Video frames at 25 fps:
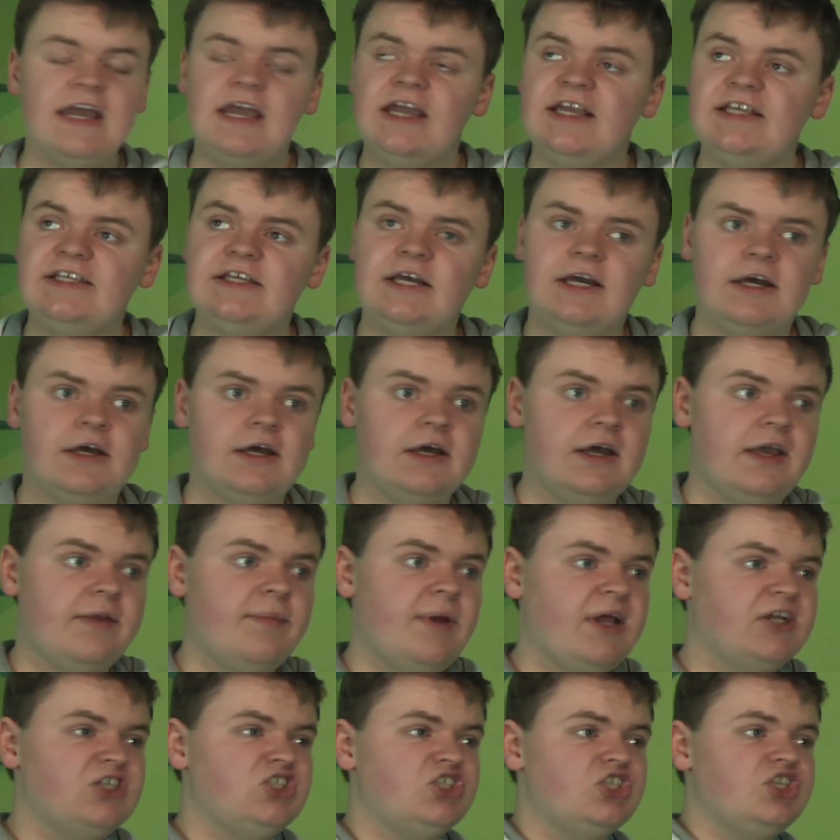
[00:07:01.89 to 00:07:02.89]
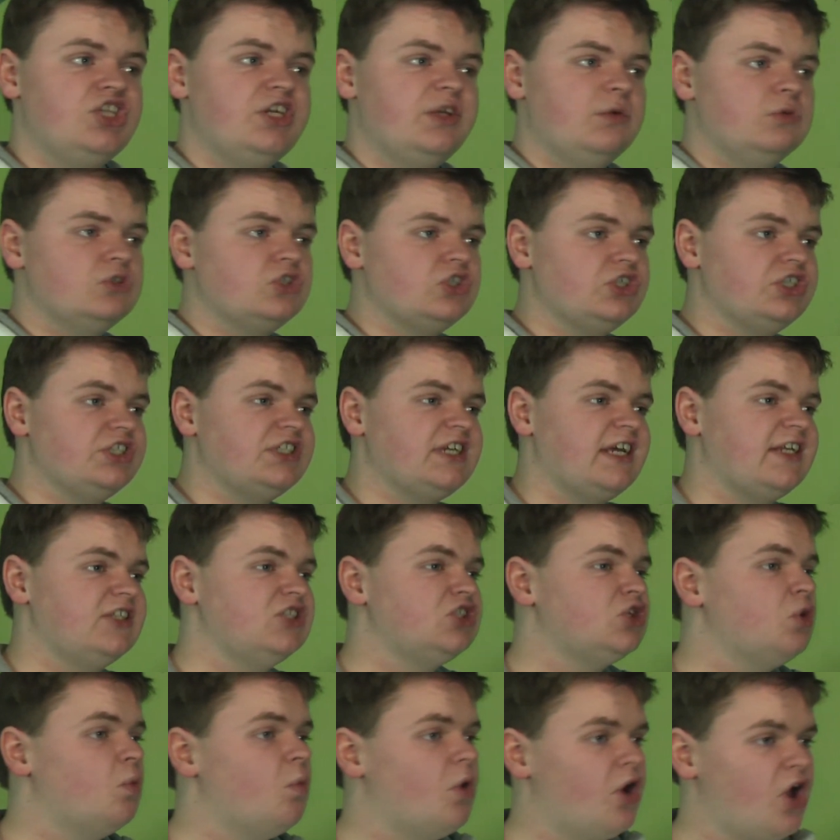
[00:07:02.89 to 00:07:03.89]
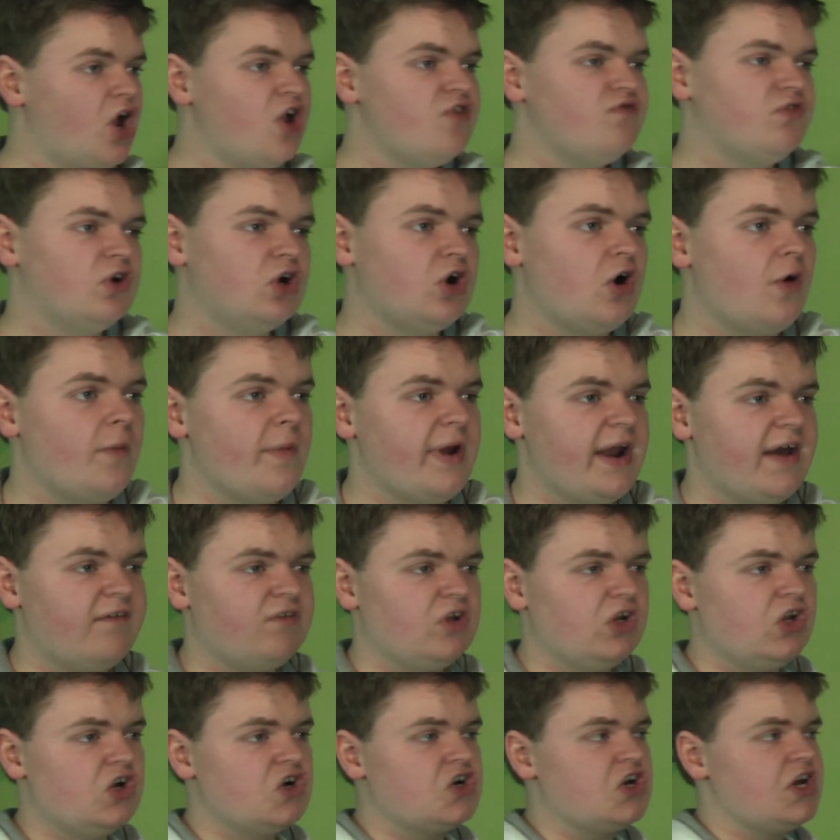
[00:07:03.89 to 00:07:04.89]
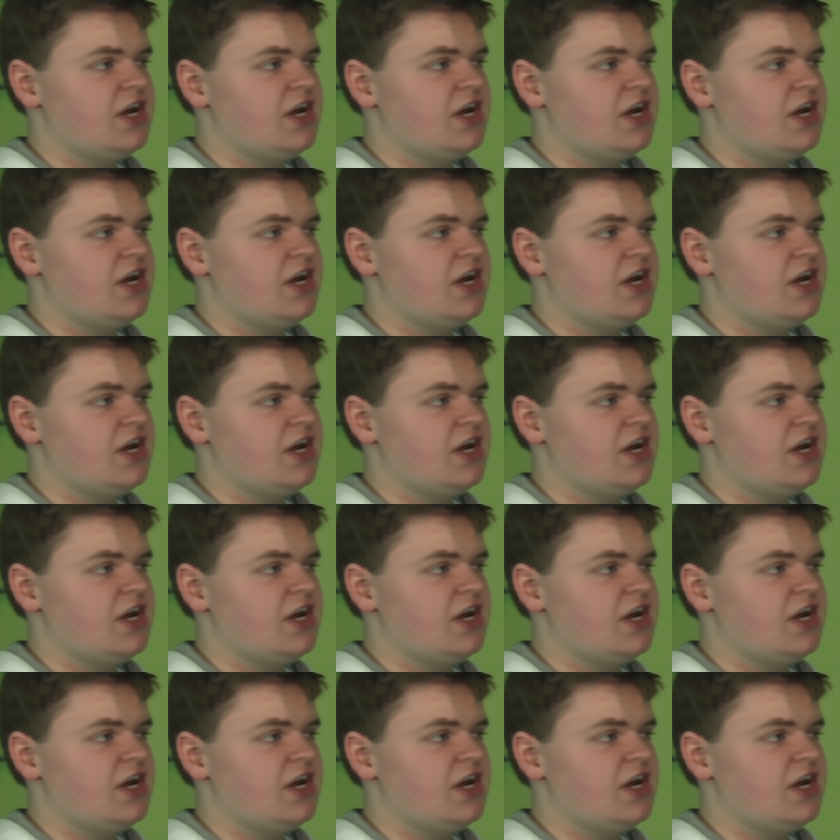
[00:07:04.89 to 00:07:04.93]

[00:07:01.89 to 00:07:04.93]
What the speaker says: He mentioned that he was going to send someone out to come and have a look